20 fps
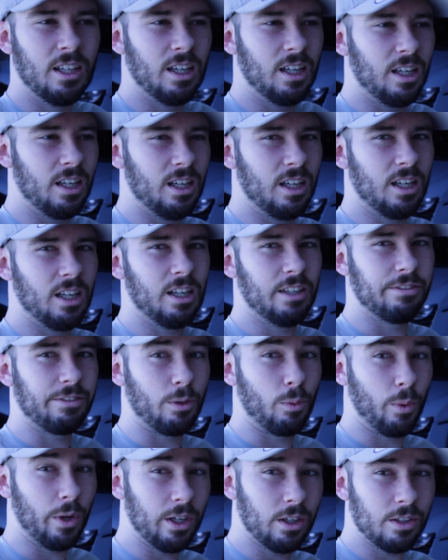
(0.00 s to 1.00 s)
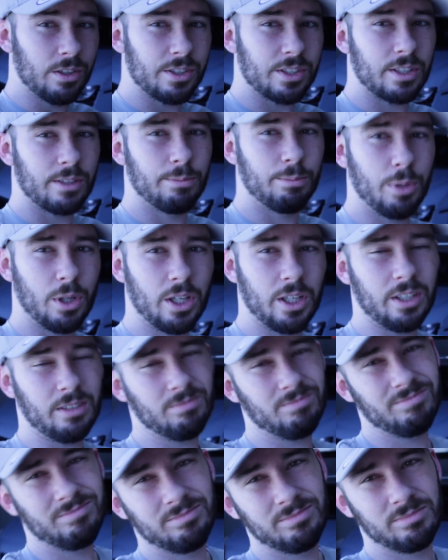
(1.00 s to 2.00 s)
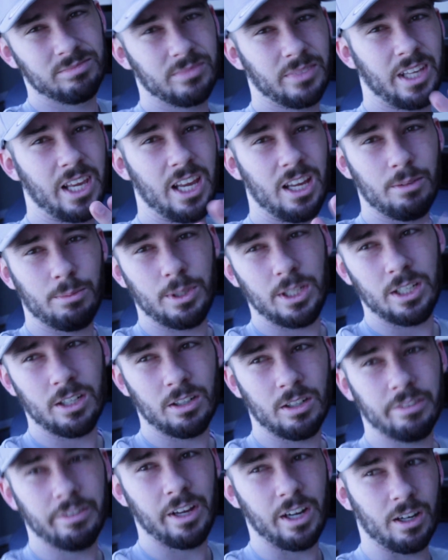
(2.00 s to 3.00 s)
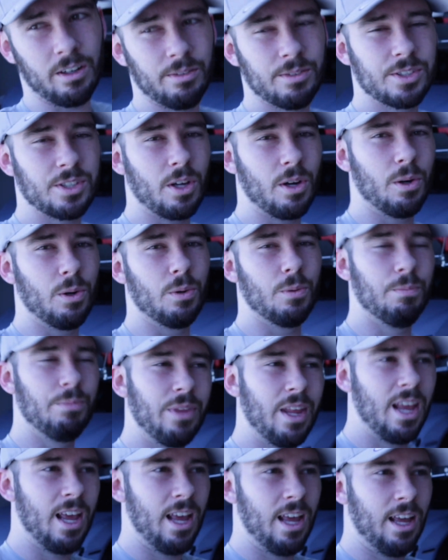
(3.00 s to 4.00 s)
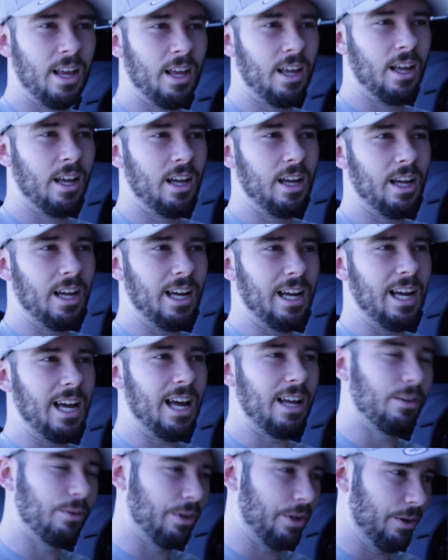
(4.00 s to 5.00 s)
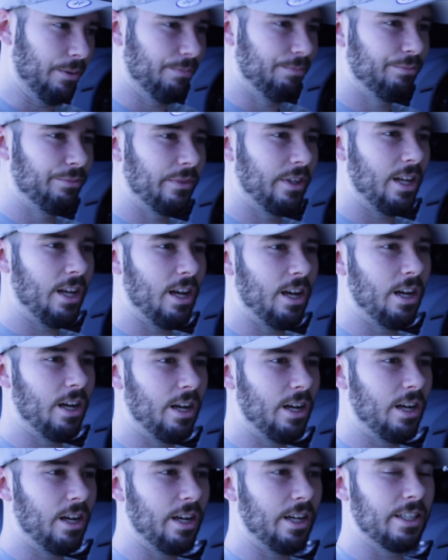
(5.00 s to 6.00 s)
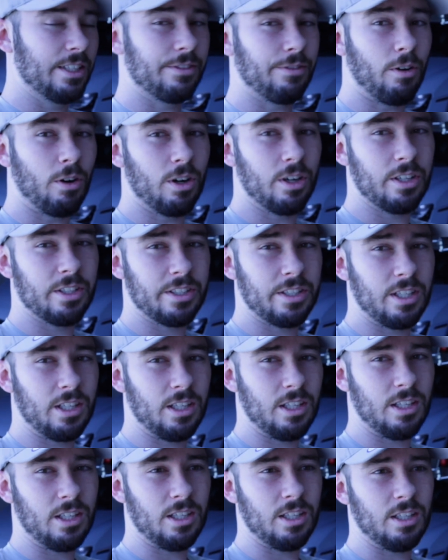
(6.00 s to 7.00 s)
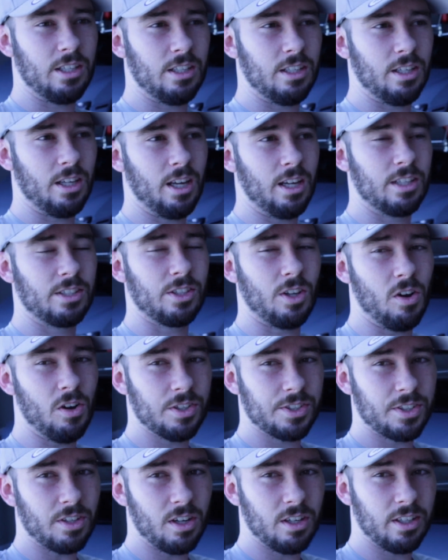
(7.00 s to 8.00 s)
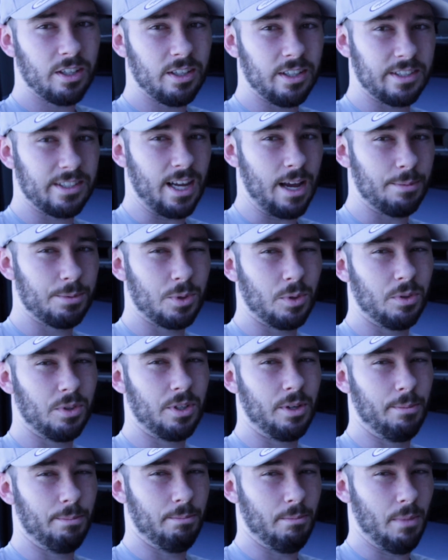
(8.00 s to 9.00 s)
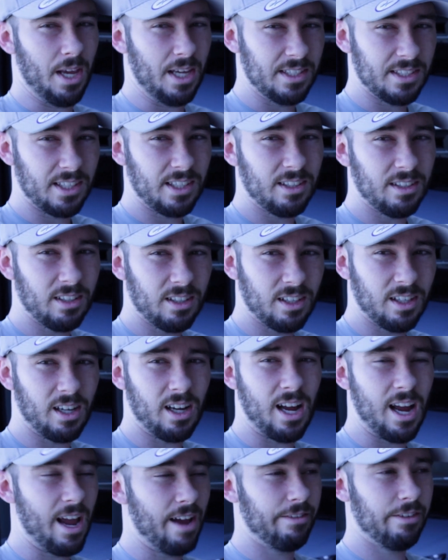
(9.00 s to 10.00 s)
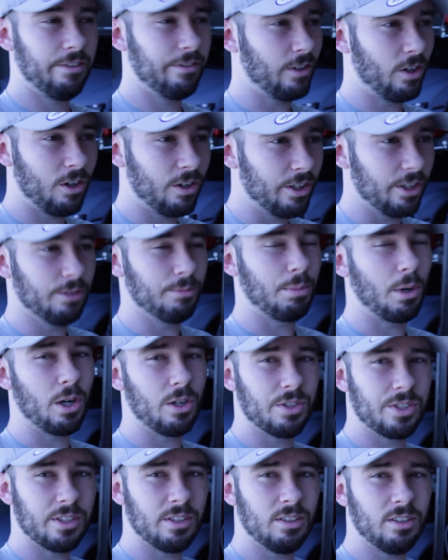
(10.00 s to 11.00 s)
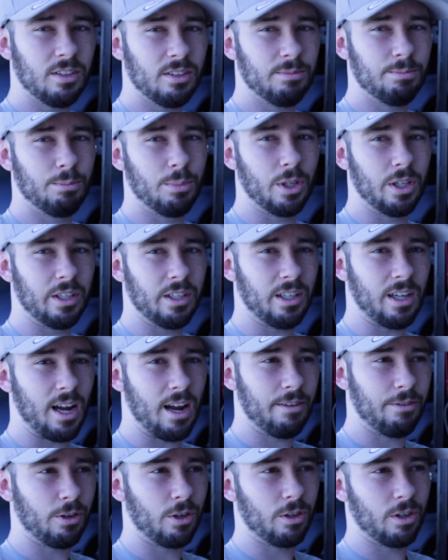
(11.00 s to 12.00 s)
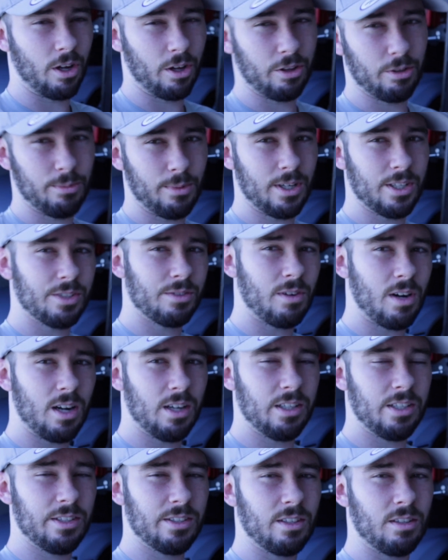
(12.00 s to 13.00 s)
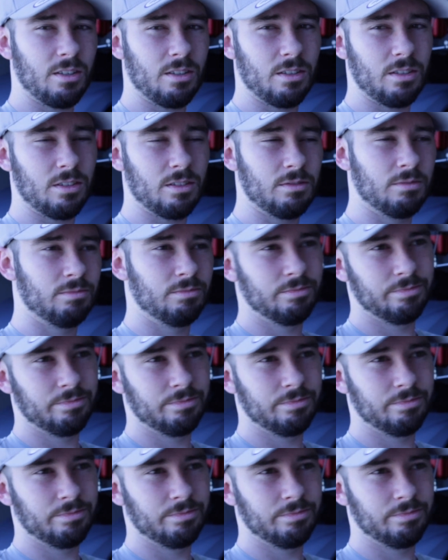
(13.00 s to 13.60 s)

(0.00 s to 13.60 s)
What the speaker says: for winters, but can be here and there. So, I don't know. As far as the exhaust on it, it's absolutely amazing. I haven't even heard it in person, but I've heard other Maseratis that are